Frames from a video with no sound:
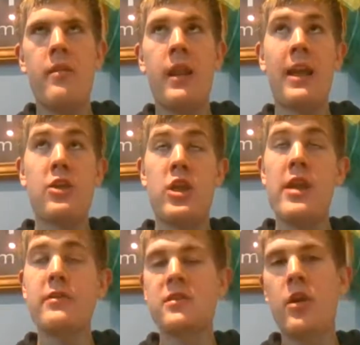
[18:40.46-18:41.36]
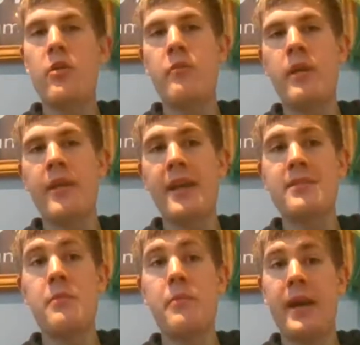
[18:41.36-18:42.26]
the last year or so, been
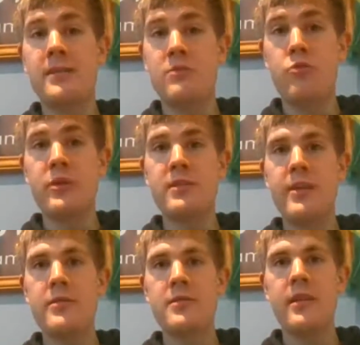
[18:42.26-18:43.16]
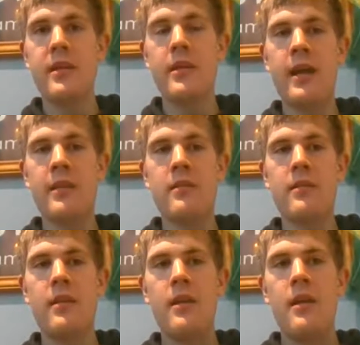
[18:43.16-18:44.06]
getting back into running seriously. And
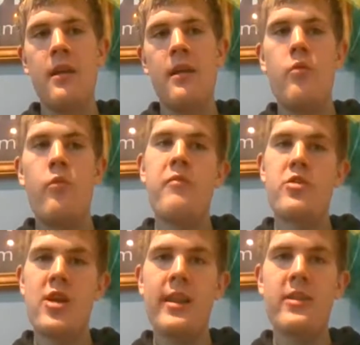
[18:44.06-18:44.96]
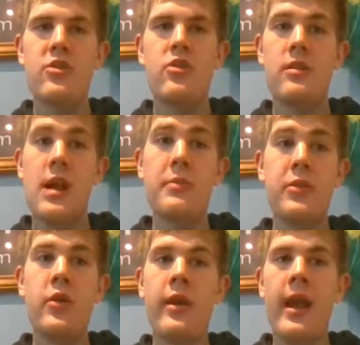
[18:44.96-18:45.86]
with my challenge, Climb
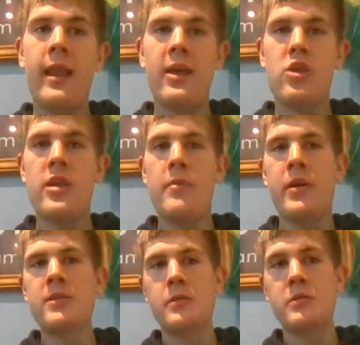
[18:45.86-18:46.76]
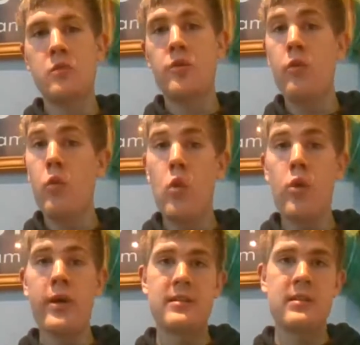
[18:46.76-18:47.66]
the UK last year, because it was more of a
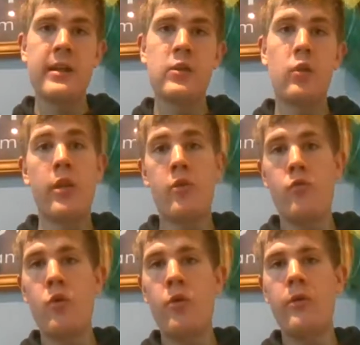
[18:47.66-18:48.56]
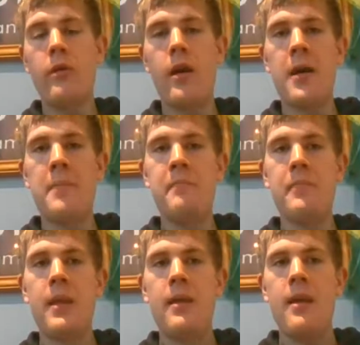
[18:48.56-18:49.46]
walk and a cycle than a run,
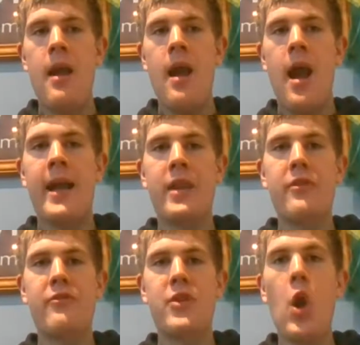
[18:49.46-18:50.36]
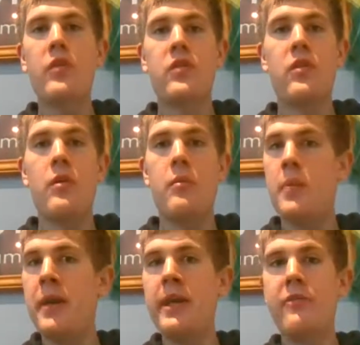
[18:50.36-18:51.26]
I kind of got to
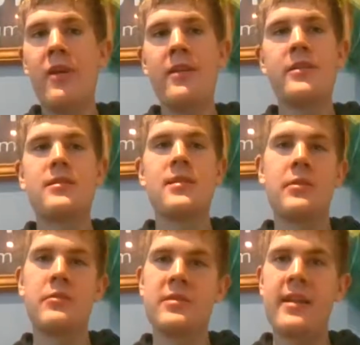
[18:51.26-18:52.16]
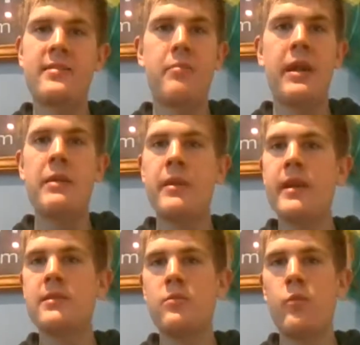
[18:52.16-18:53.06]
my peak fitness, and I was getting
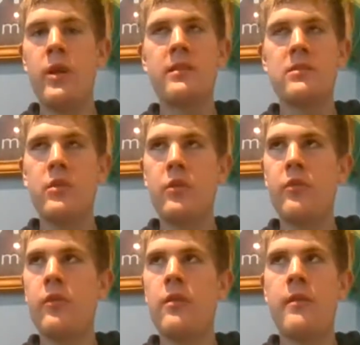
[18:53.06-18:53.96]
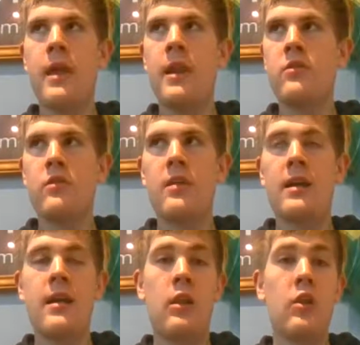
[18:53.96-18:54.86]
PBs and winning stuff, and then I
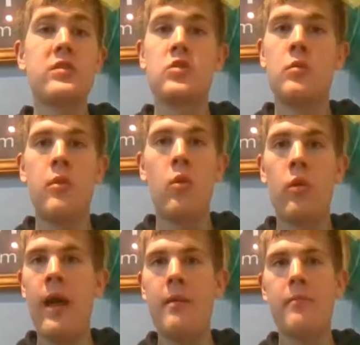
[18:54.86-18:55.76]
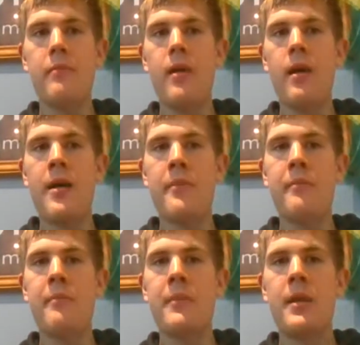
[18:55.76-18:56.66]
lost all that,
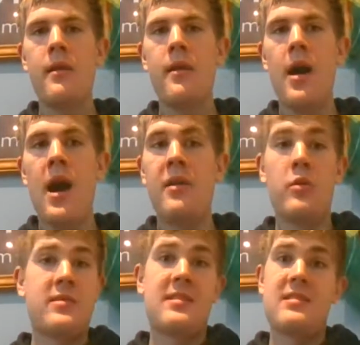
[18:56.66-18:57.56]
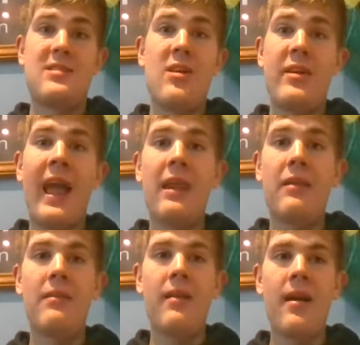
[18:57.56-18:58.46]
and I always had to start
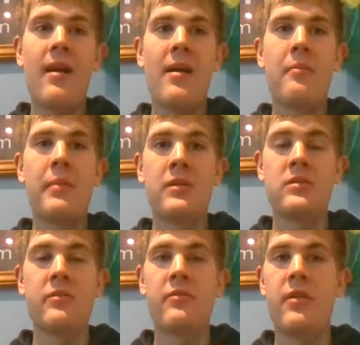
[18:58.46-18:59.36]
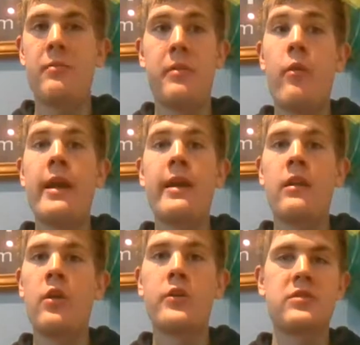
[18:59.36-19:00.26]
again because I've been away
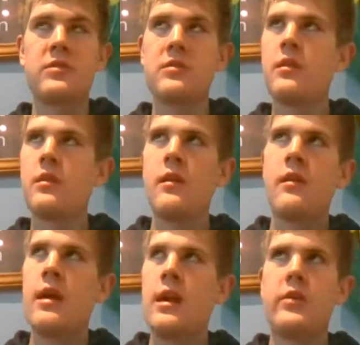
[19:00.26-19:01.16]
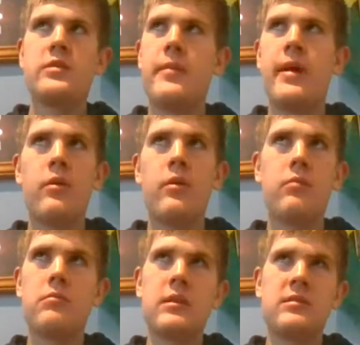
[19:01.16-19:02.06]
and I lost about
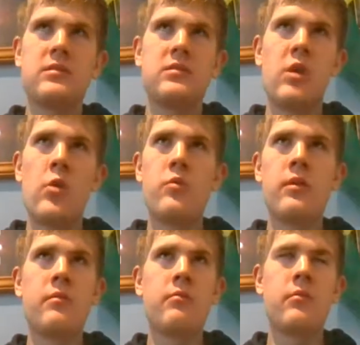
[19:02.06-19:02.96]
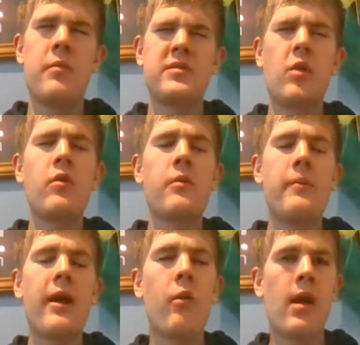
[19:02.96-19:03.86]
a stone and a
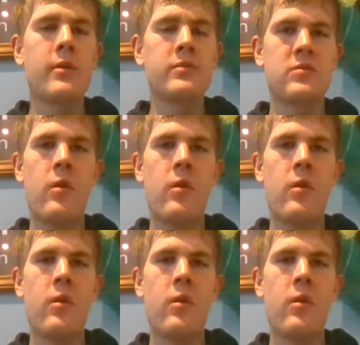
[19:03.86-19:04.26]
bit while I was